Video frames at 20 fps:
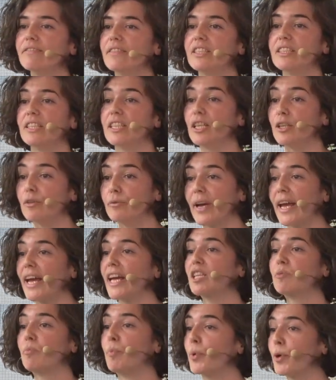and a
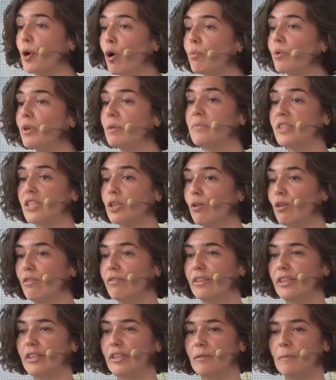great problem
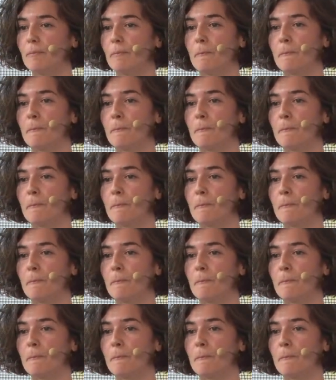solver,